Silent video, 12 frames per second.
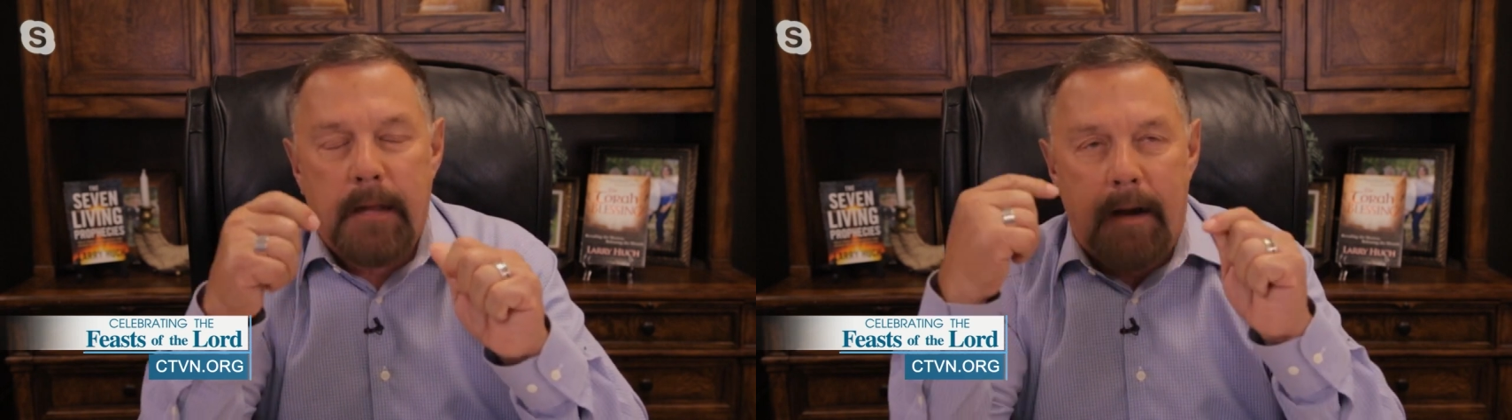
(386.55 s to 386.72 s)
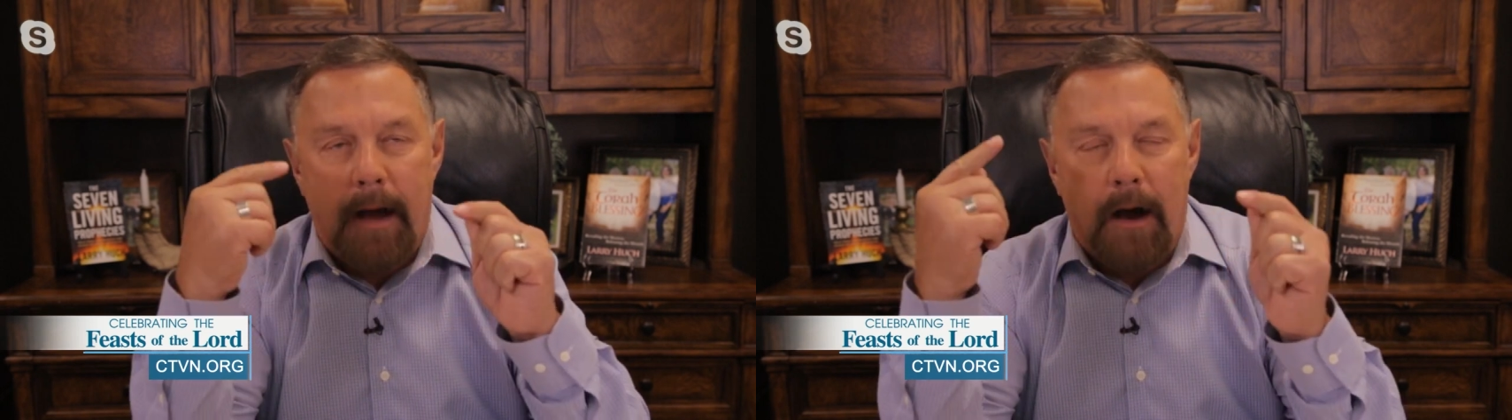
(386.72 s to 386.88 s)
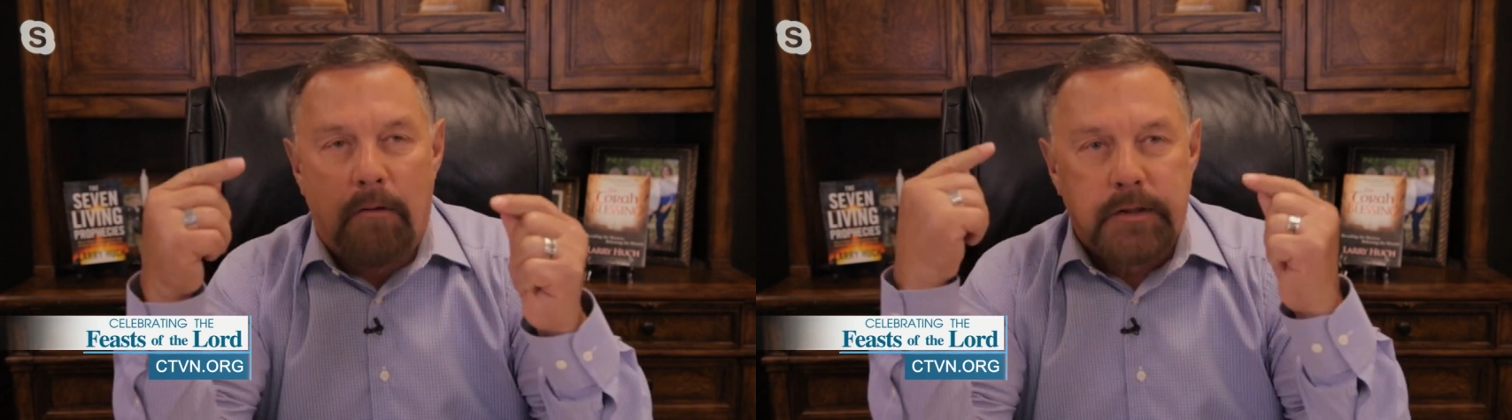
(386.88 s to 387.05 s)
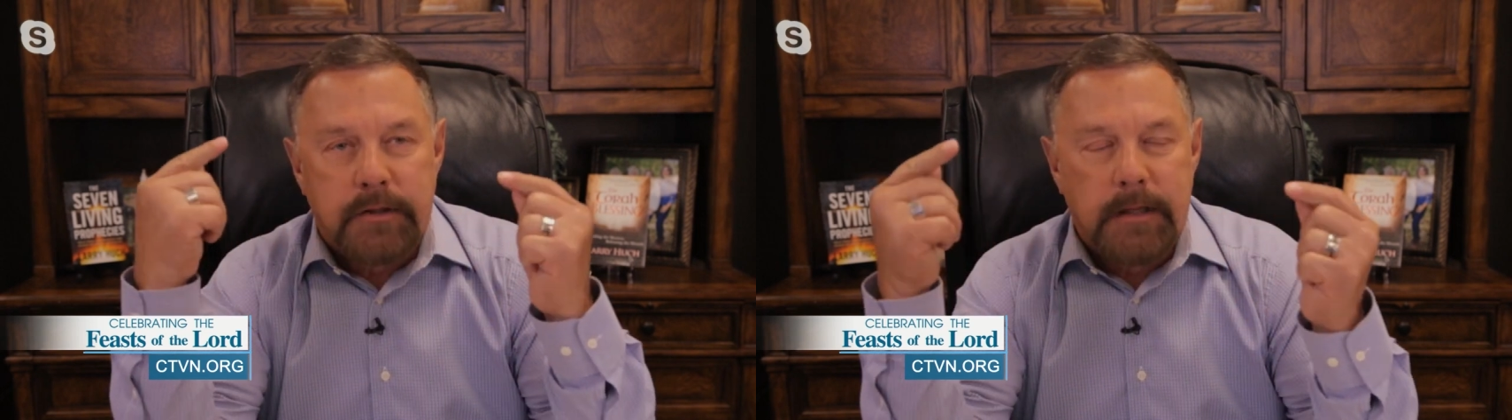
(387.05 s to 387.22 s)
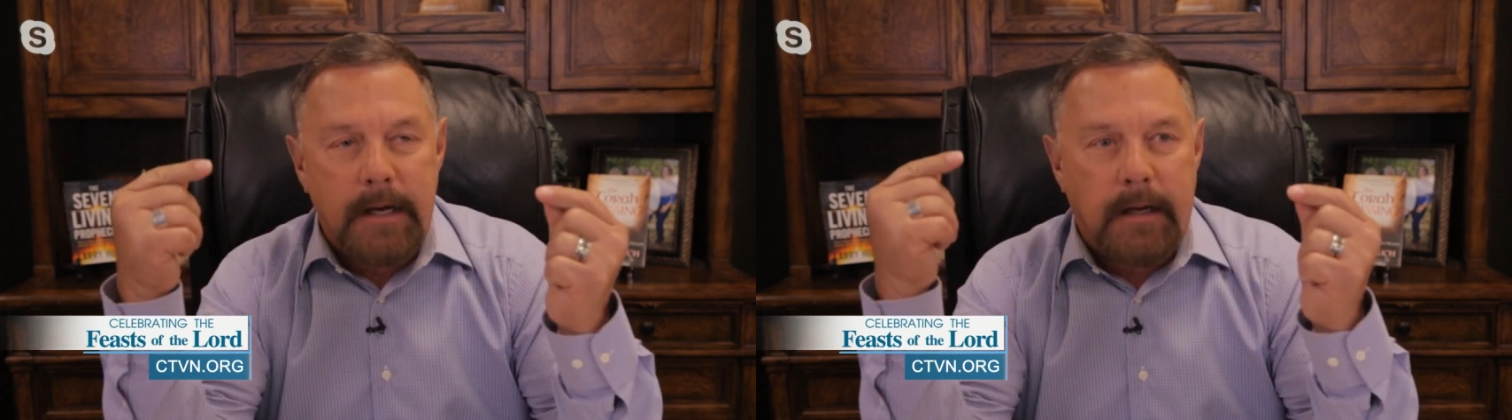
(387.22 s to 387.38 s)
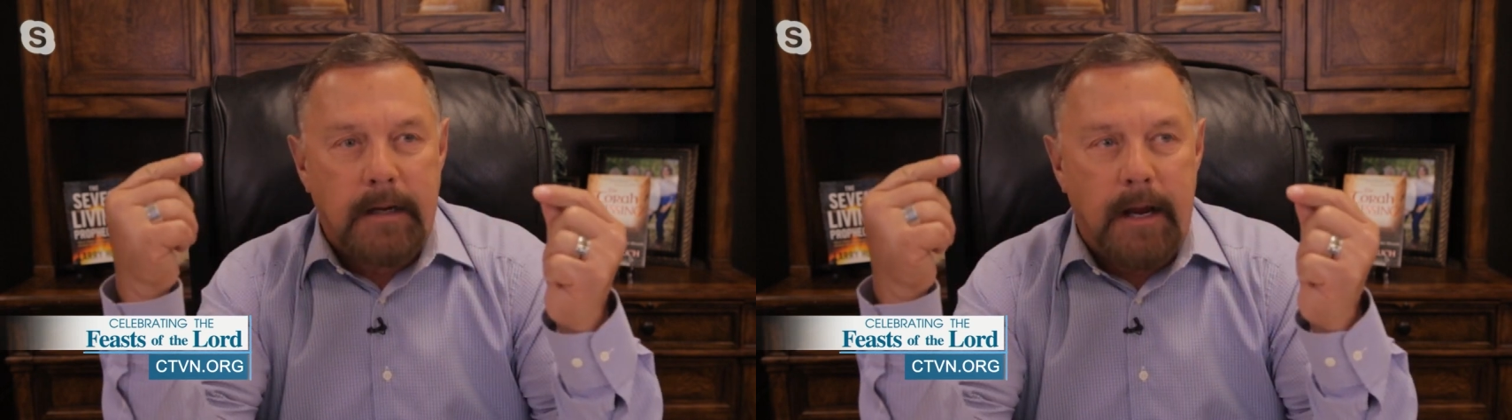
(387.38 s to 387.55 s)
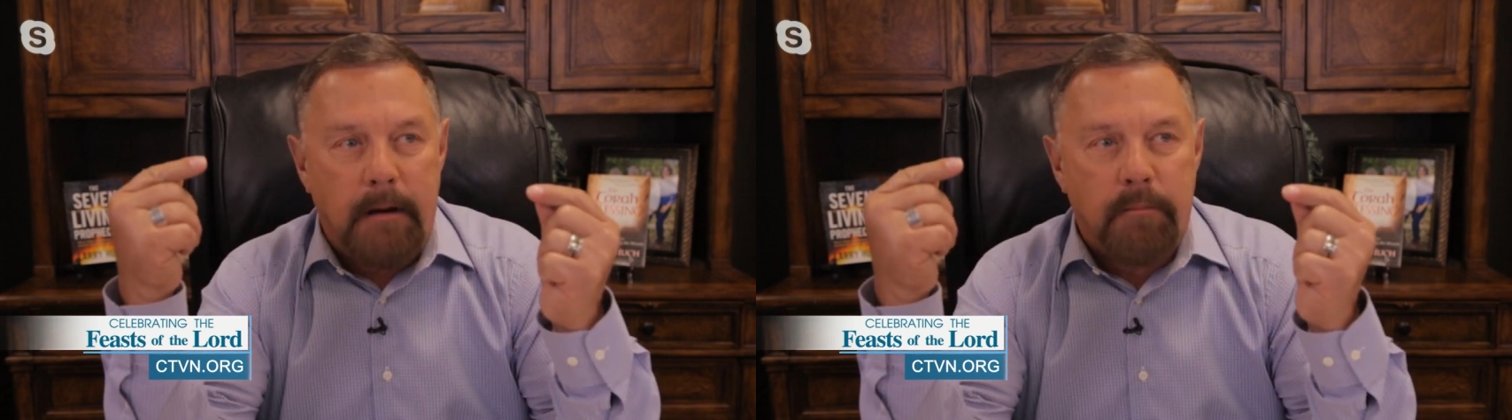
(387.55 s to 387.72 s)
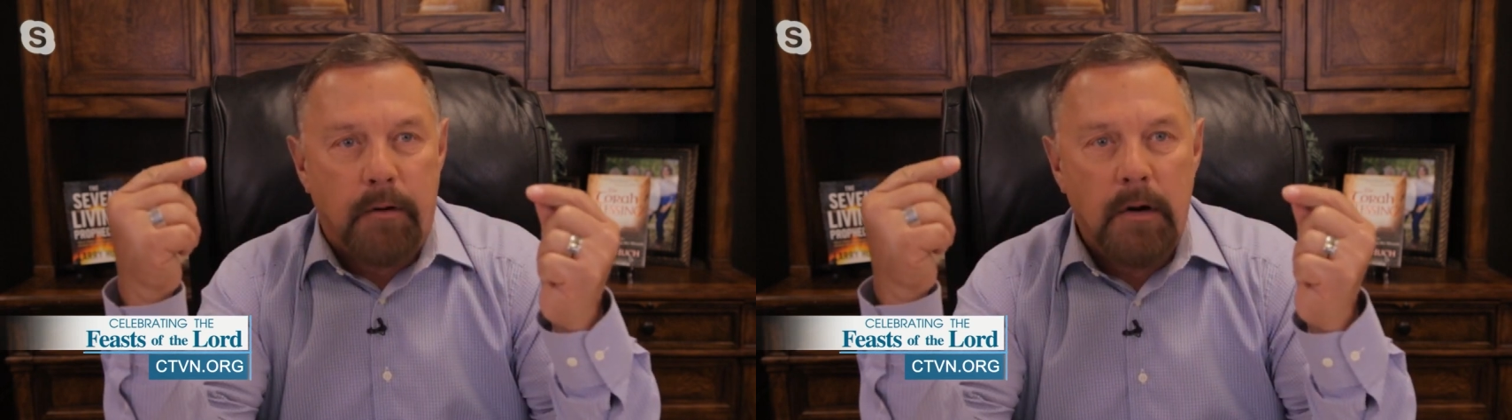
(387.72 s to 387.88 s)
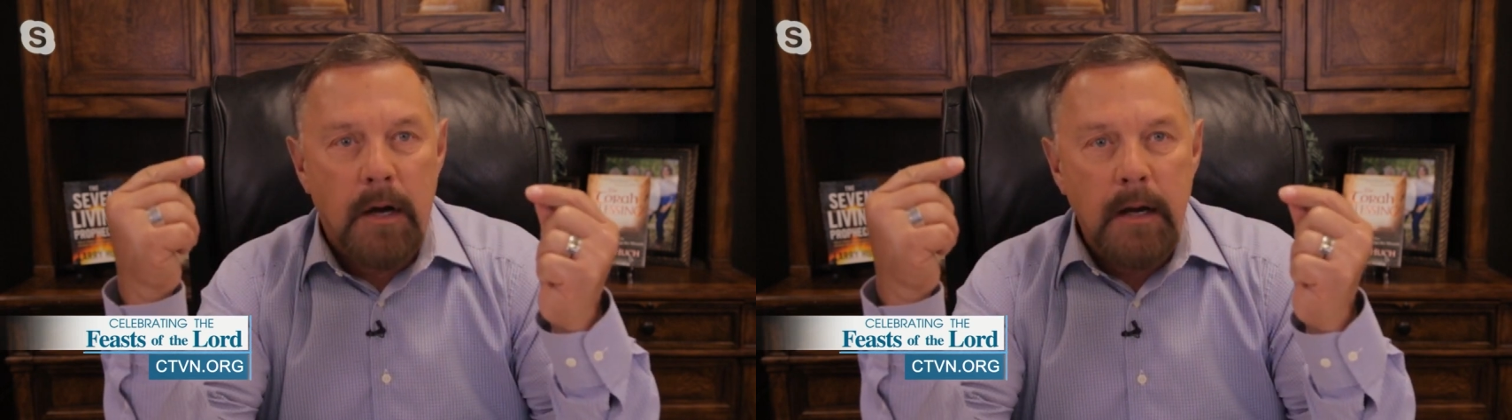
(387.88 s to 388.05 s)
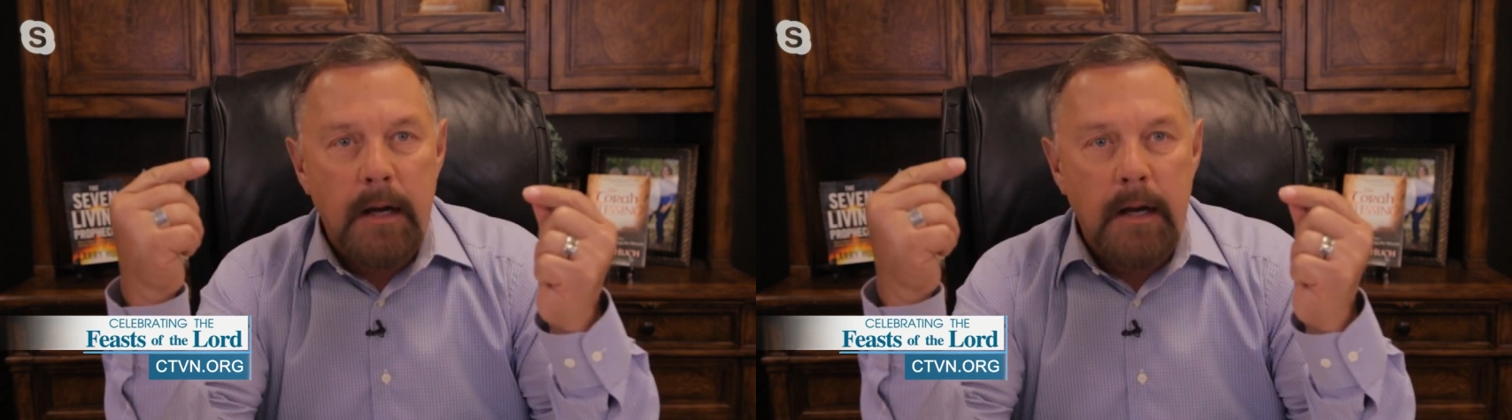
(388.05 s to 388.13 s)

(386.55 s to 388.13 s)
I always think in Hebrew,